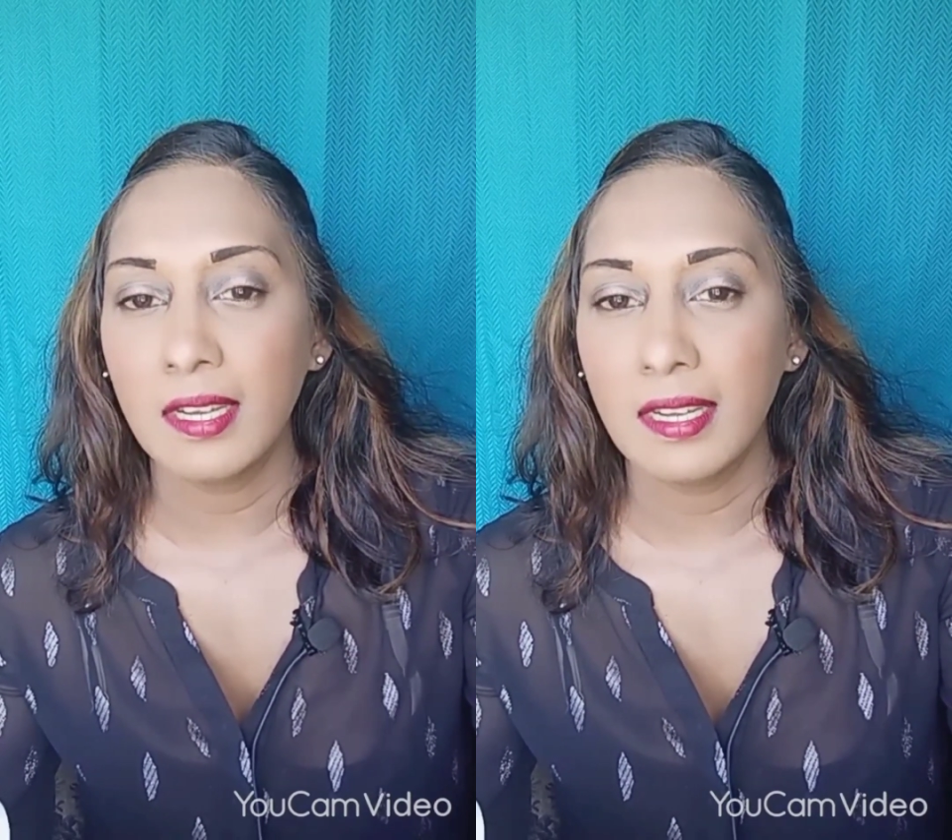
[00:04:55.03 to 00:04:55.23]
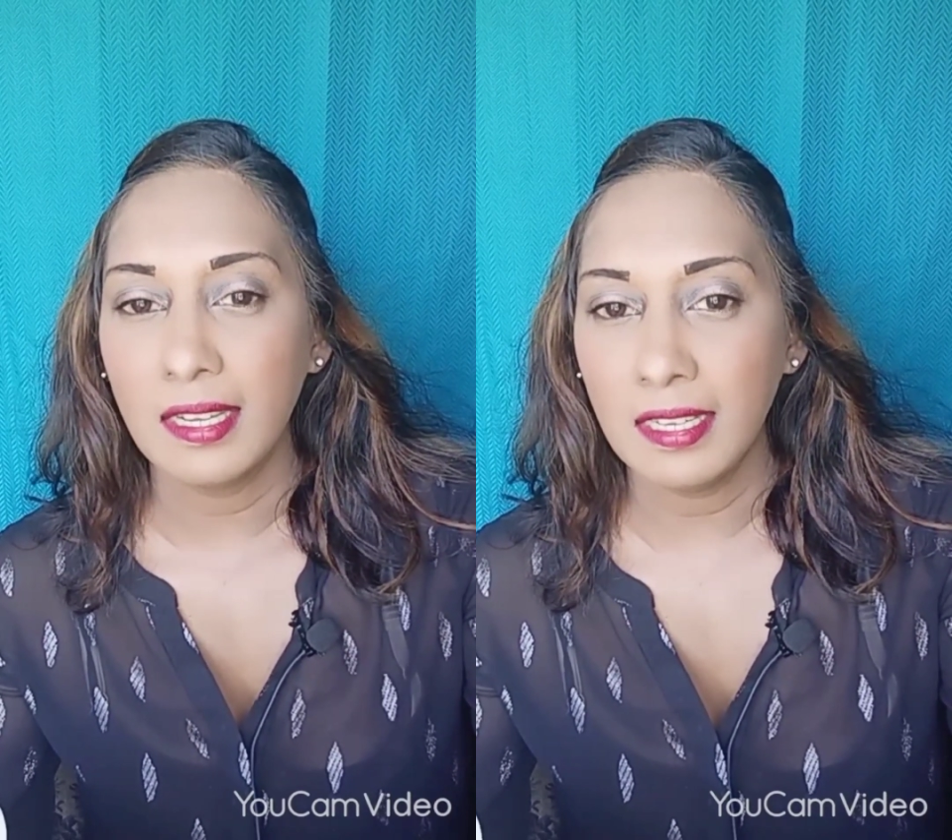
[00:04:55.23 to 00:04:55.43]

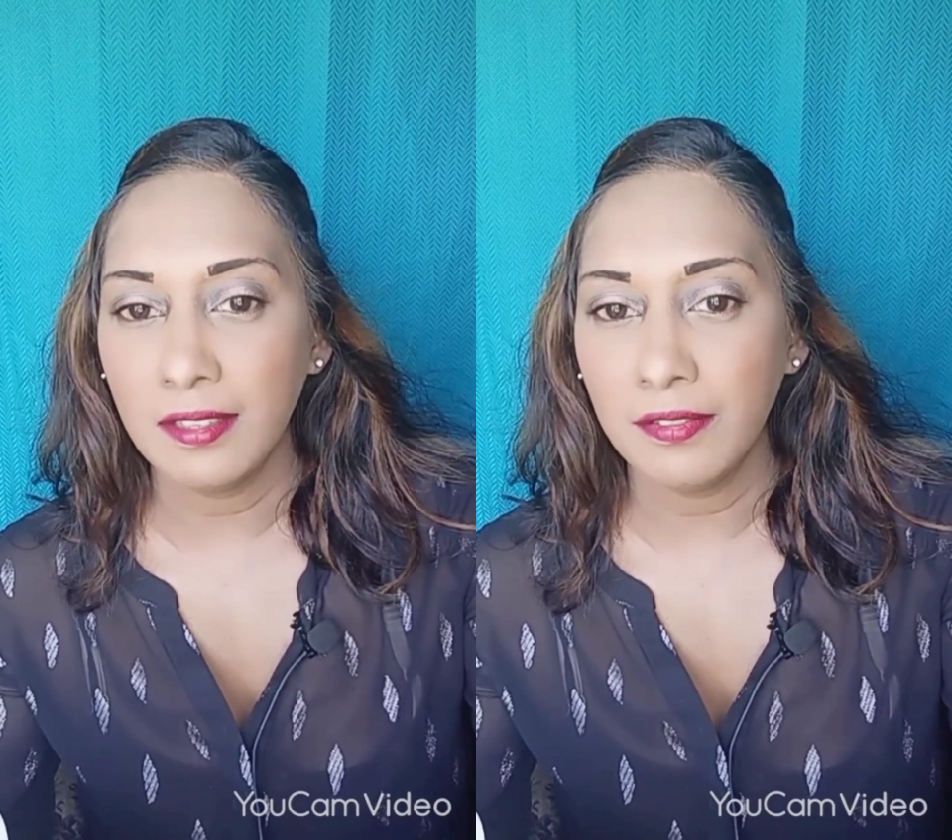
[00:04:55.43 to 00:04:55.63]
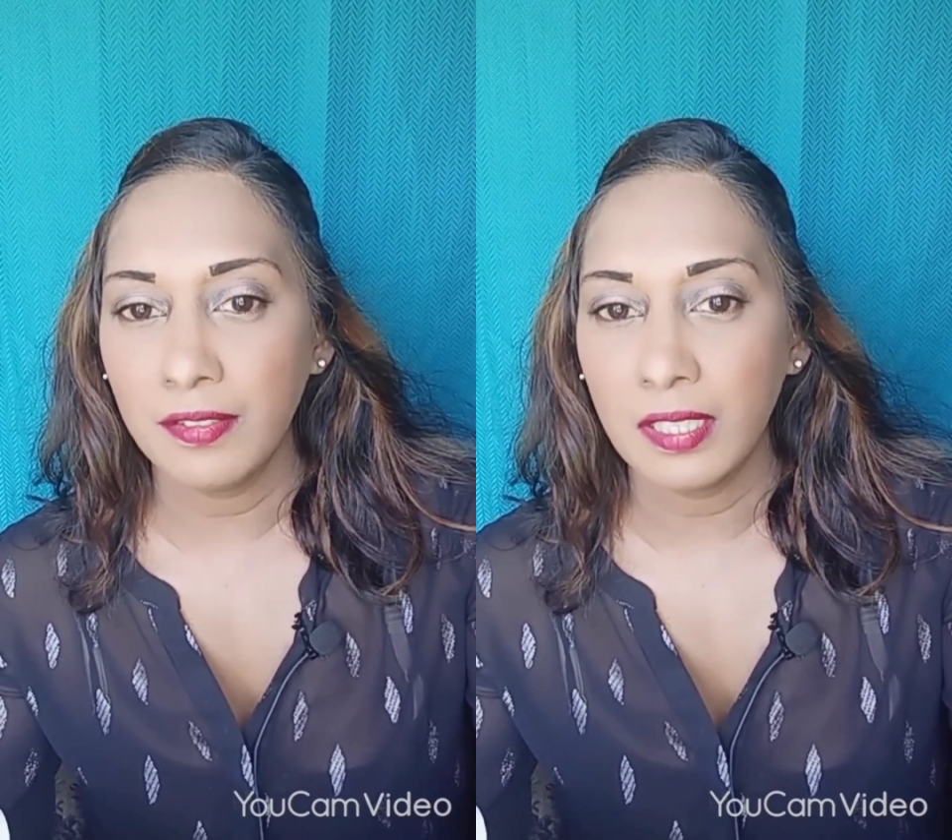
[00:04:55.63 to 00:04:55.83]
If
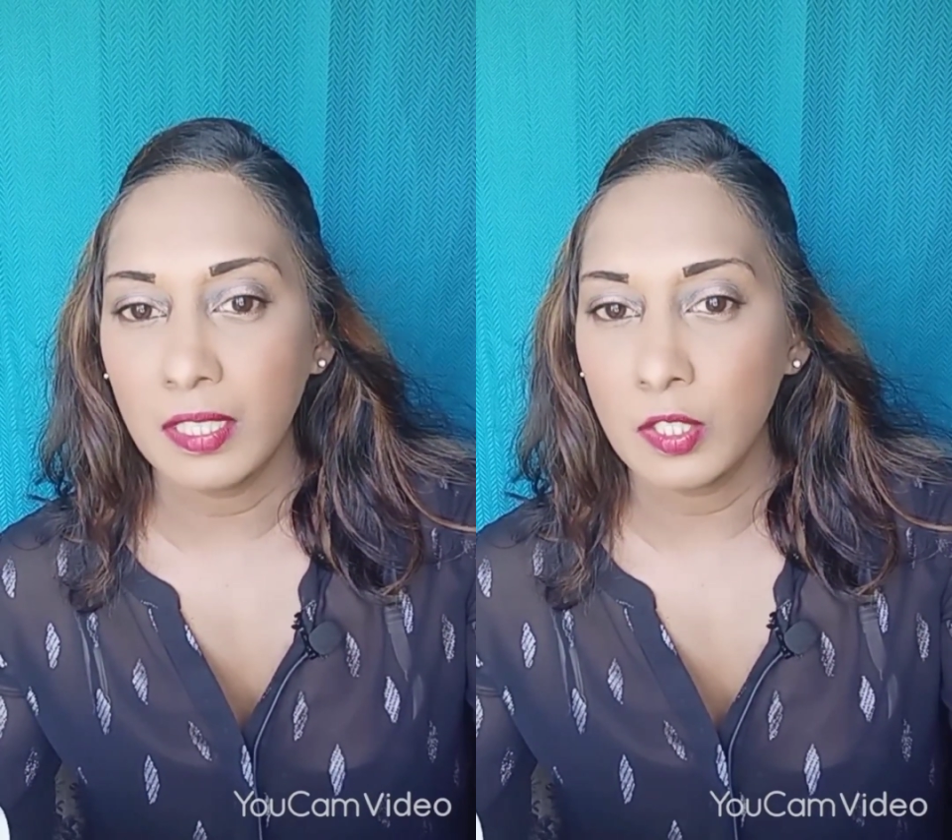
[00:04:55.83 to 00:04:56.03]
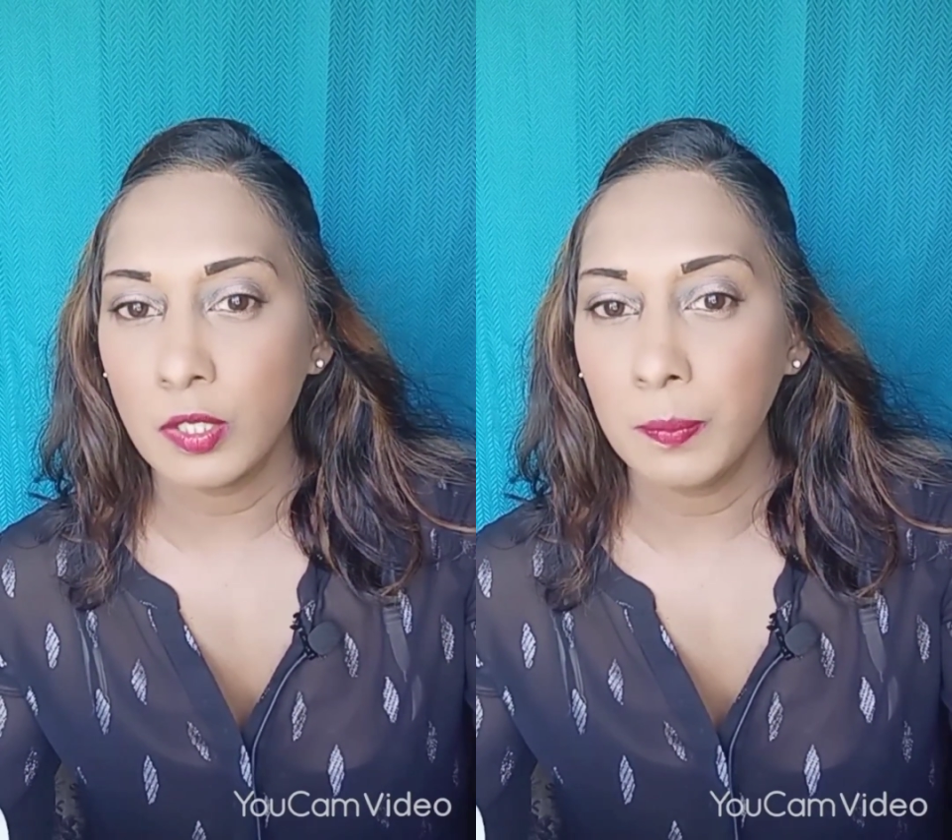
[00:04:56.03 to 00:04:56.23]

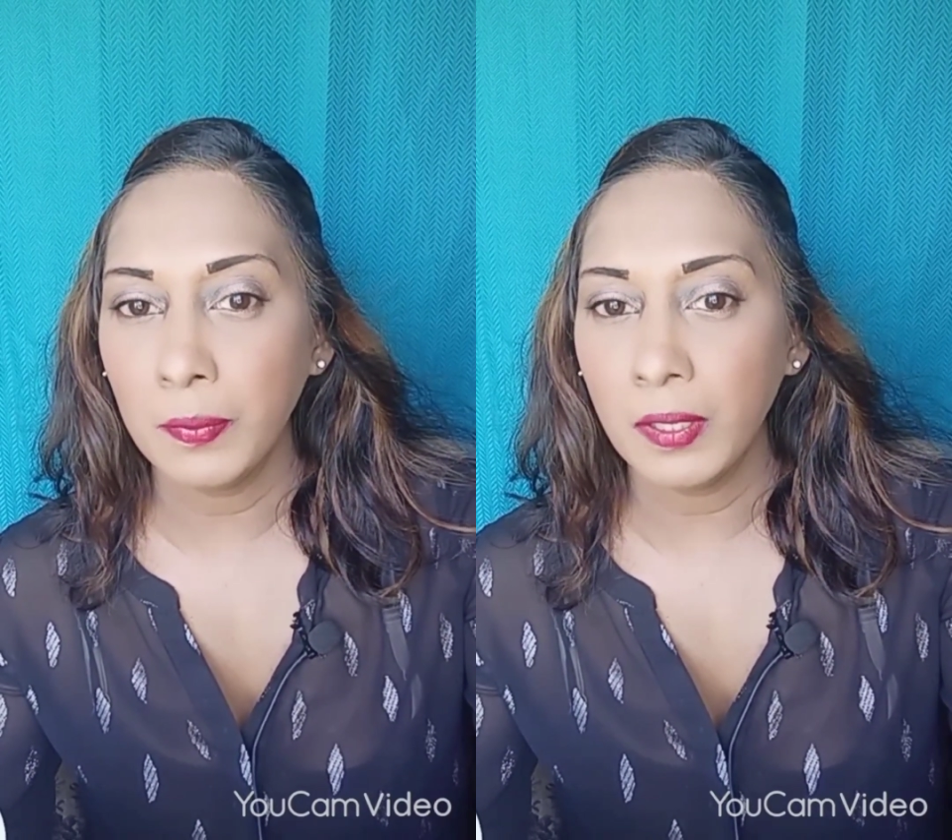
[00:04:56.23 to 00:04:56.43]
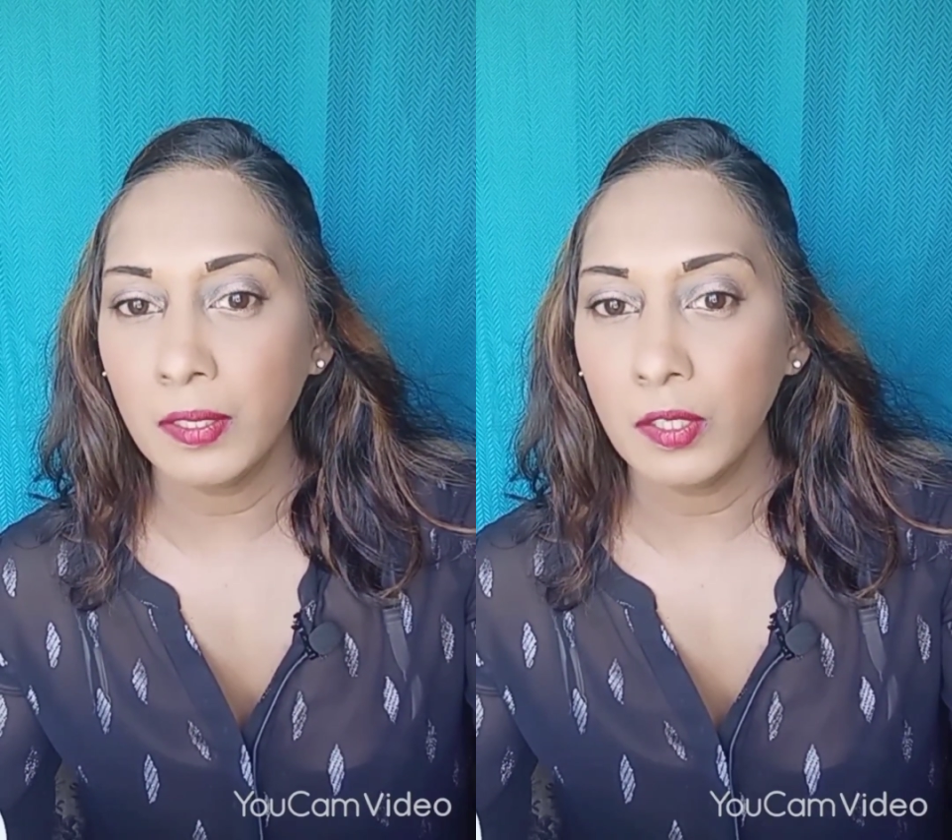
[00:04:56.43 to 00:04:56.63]
it's
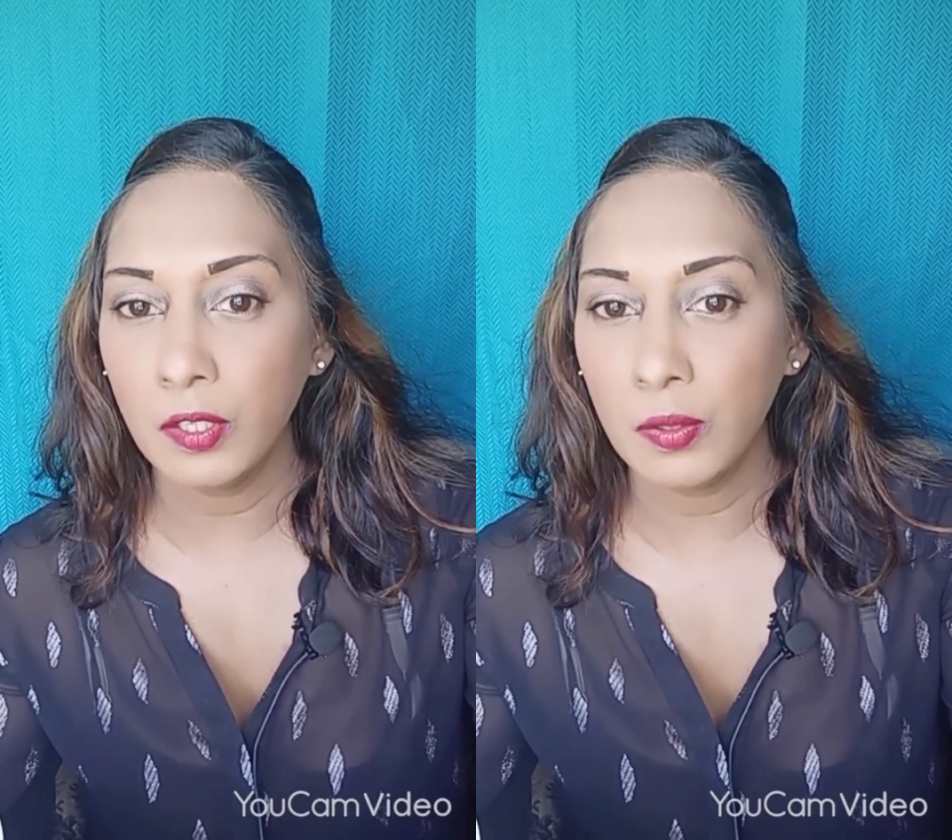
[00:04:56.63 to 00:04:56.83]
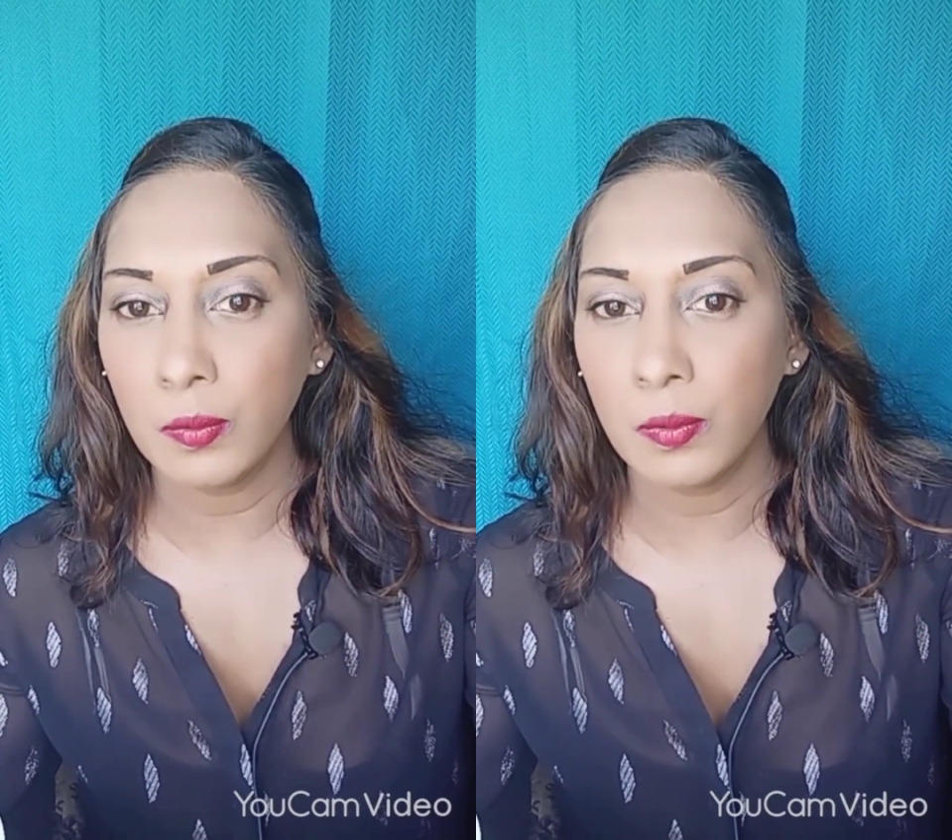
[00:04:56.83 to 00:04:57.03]
pulling you